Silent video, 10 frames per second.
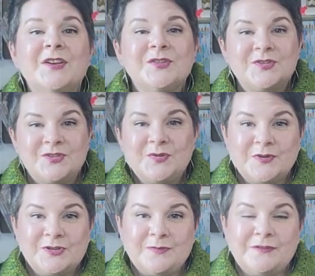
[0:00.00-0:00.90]

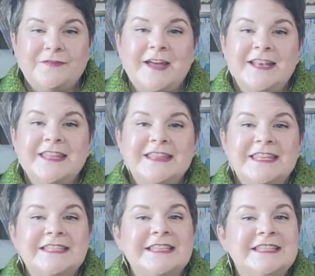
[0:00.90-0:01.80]
Super duper fun.
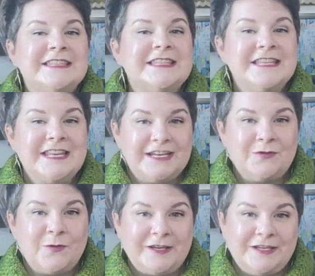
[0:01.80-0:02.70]
This is
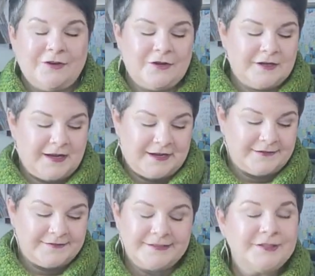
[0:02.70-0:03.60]
knitted with yarn,
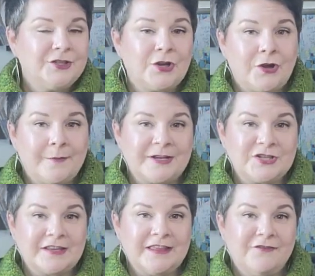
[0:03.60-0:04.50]
and you know how
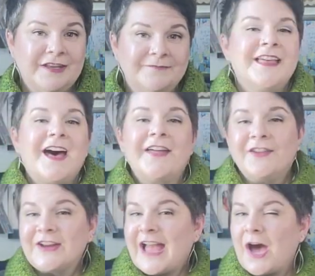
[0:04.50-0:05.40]
much I love it. The
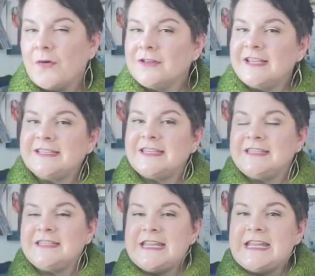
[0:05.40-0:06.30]
other cowl is
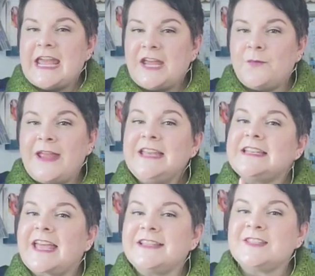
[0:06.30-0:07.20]
in DK
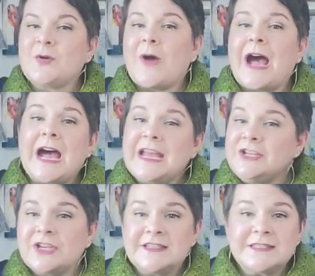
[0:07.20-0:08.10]
weight, and so I
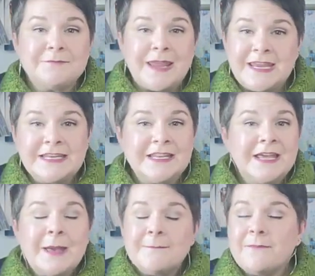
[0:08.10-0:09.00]
just made
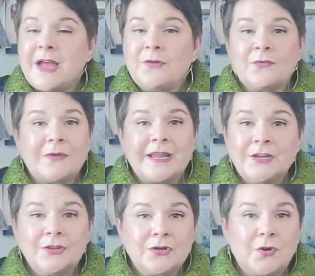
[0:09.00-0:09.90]
my
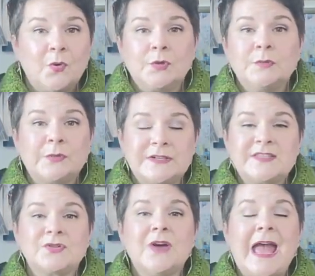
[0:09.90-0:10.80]
regular old
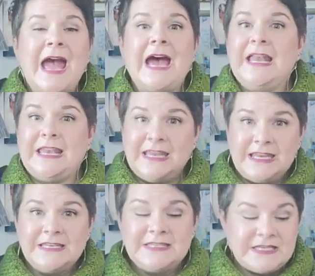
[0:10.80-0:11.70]
Bristol hat
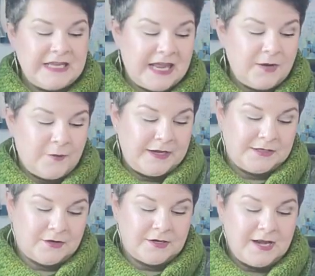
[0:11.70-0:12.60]
in DK
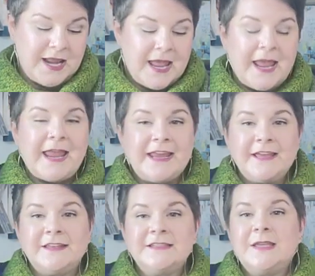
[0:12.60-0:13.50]
weight yarn,
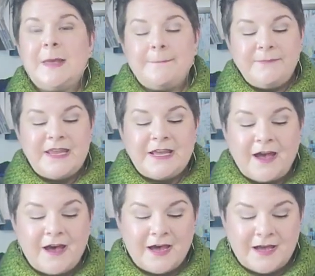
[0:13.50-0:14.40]
and
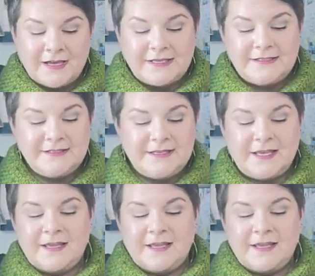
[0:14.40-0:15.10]
because